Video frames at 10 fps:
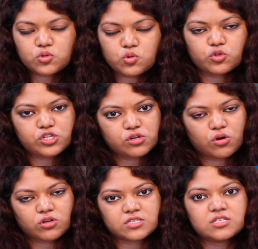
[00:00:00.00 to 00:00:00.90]
to social
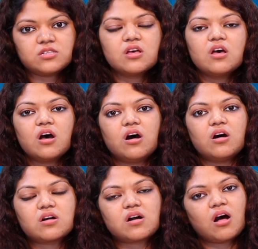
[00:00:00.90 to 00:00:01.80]
causes,
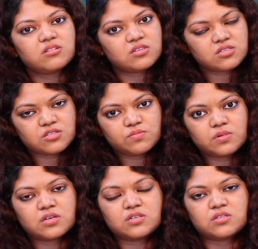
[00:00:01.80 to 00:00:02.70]
uh, caste system
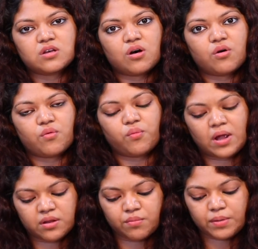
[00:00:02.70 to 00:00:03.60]
is uh,
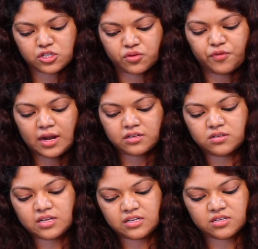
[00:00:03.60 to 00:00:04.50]
one major
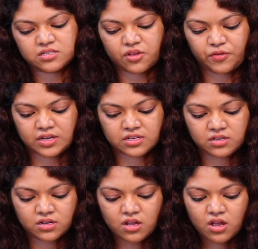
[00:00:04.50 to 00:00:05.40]
factor that has
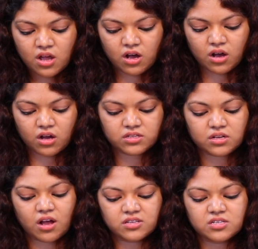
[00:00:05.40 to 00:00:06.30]
affected. Uh, the
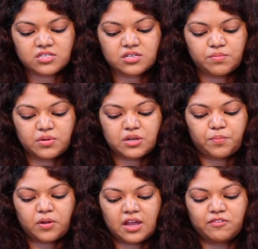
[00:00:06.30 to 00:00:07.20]
caste system
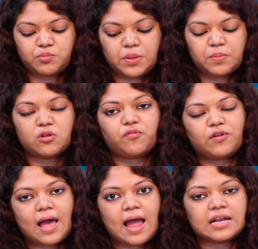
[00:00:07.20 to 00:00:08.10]
deprives people of
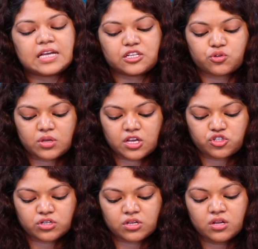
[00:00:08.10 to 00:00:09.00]
land,
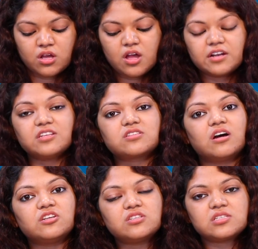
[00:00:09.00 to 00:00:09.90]
education,
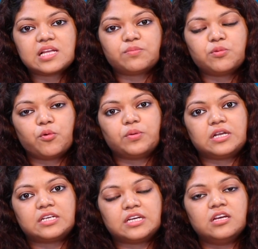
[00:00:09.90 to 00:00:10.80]
discourages labor
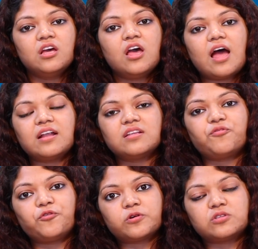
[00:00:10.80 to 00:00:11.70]
mobility,
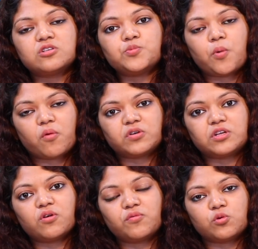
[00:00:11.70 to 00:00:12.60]
and furthers
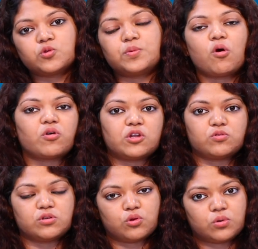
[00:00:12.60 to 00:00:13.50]
poverty of those belonging
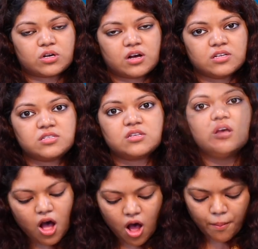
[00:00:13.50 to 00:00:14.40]
to the lower caste.
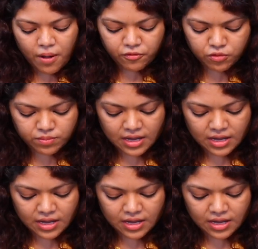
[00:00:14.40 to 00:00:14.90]
Apart from